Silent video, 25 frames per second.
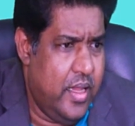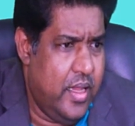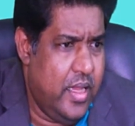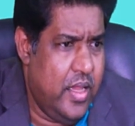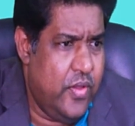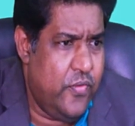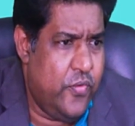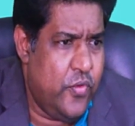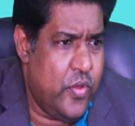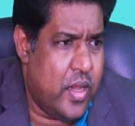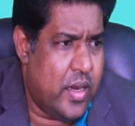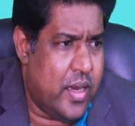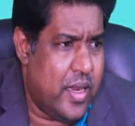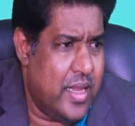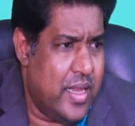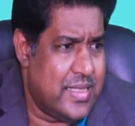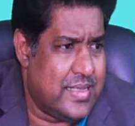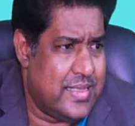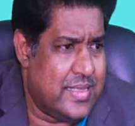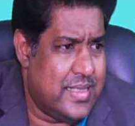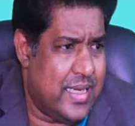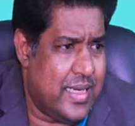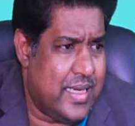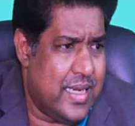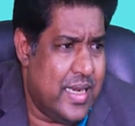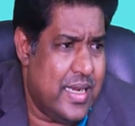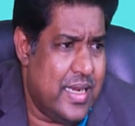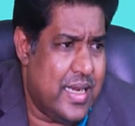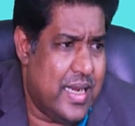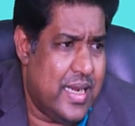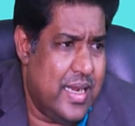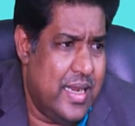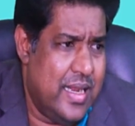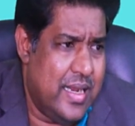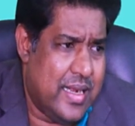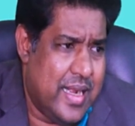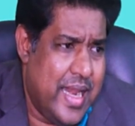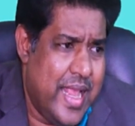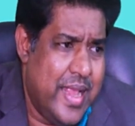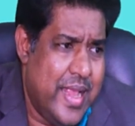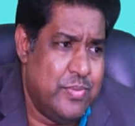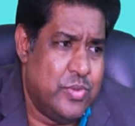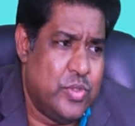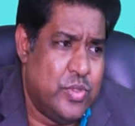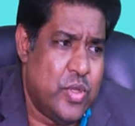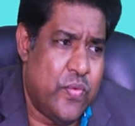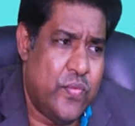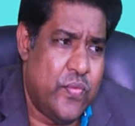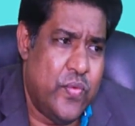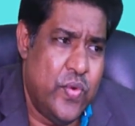if you have certain
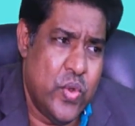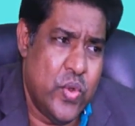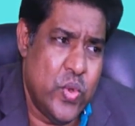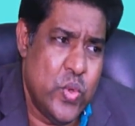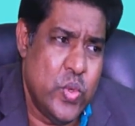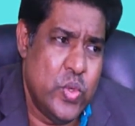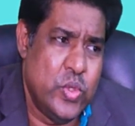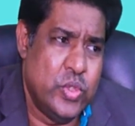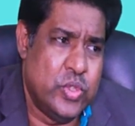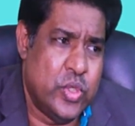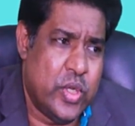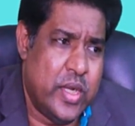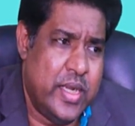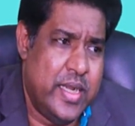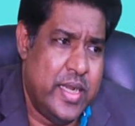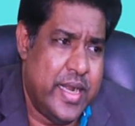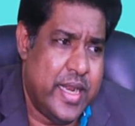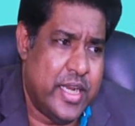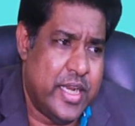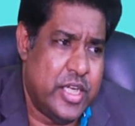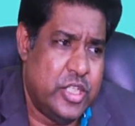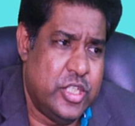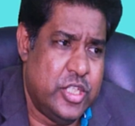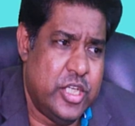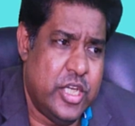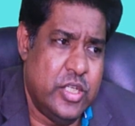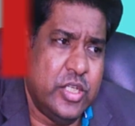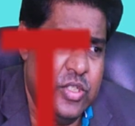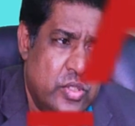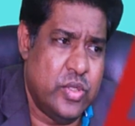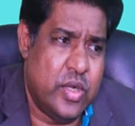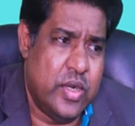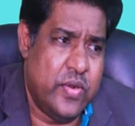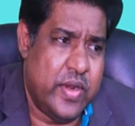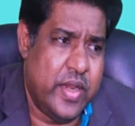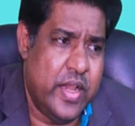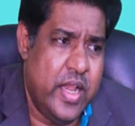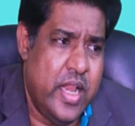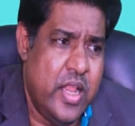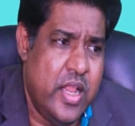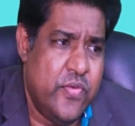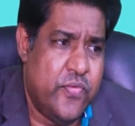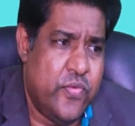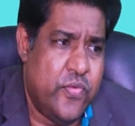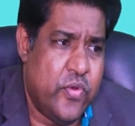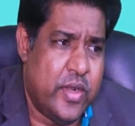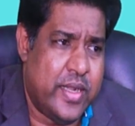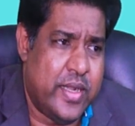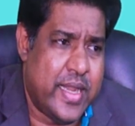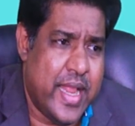claims of loss or deductions or
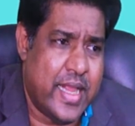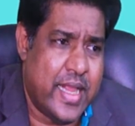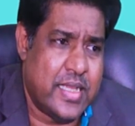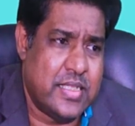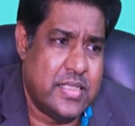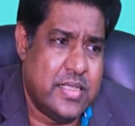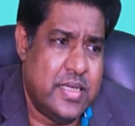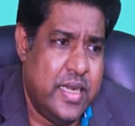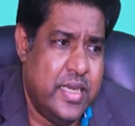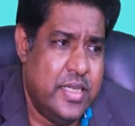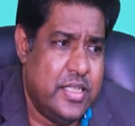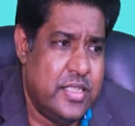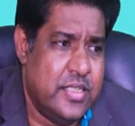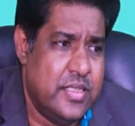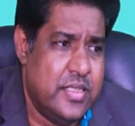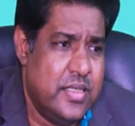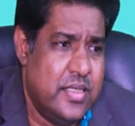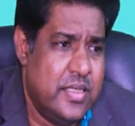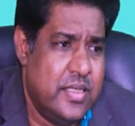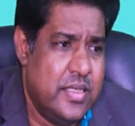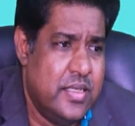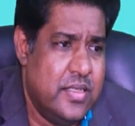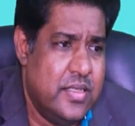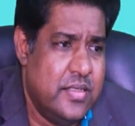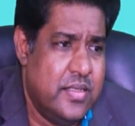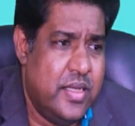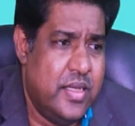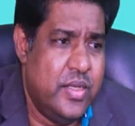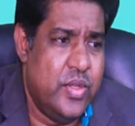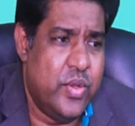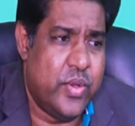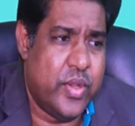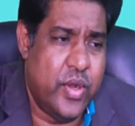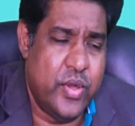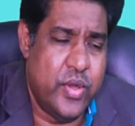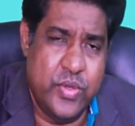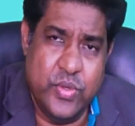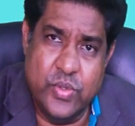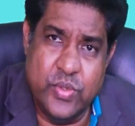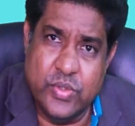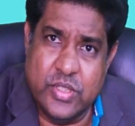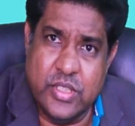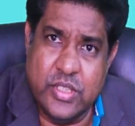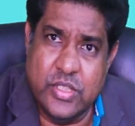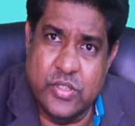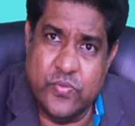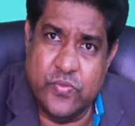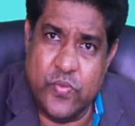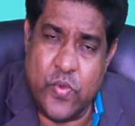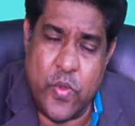relief or tax credit, then you cannot use
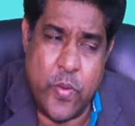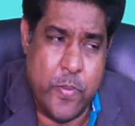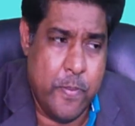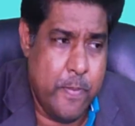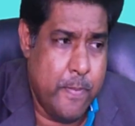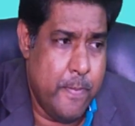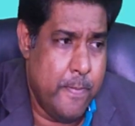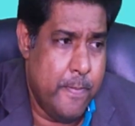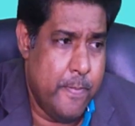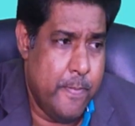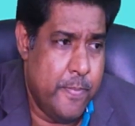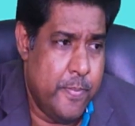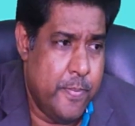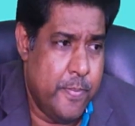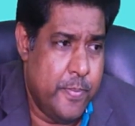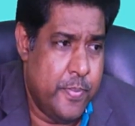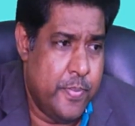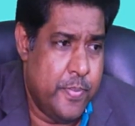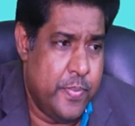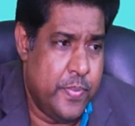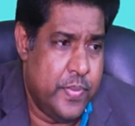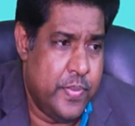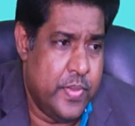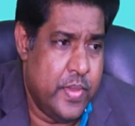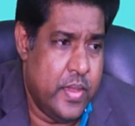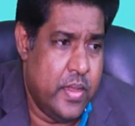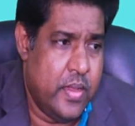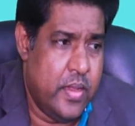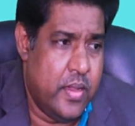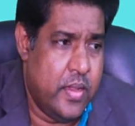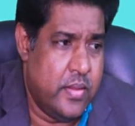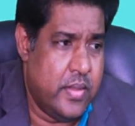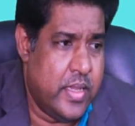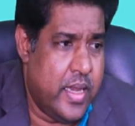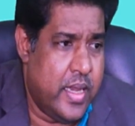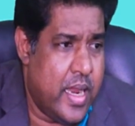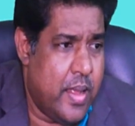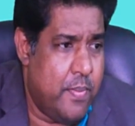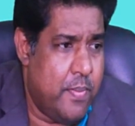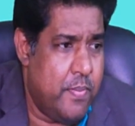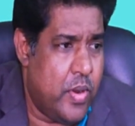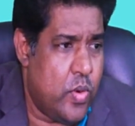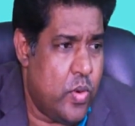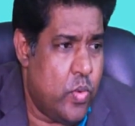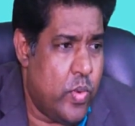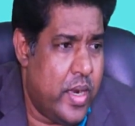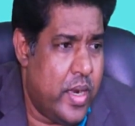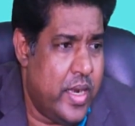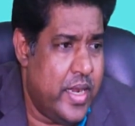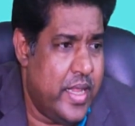this form. The number
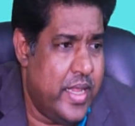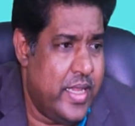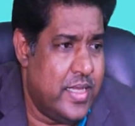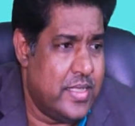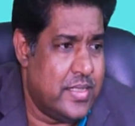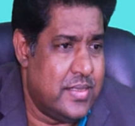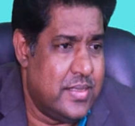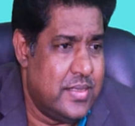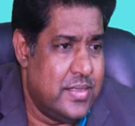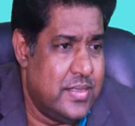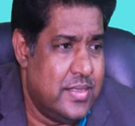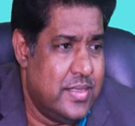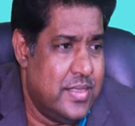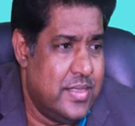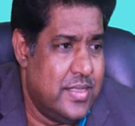one is